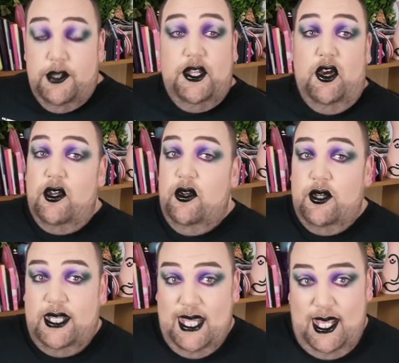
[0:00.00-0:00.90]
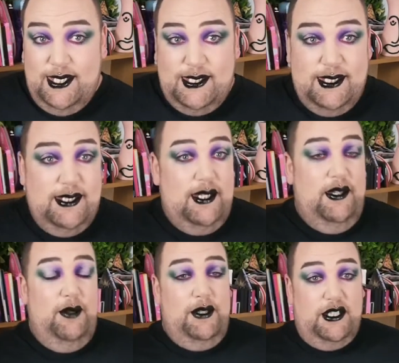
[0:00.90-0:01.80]
The eye look, yes.
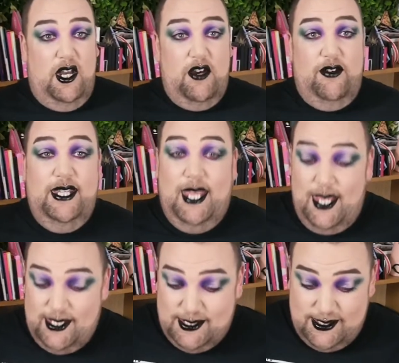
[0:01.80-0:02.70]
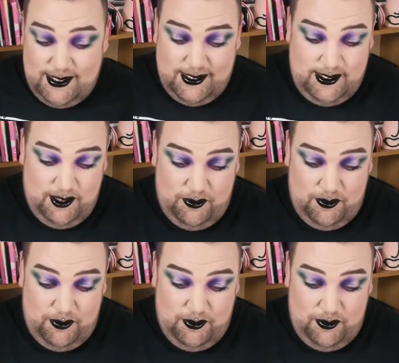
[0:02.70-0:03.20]
The mascara, yes.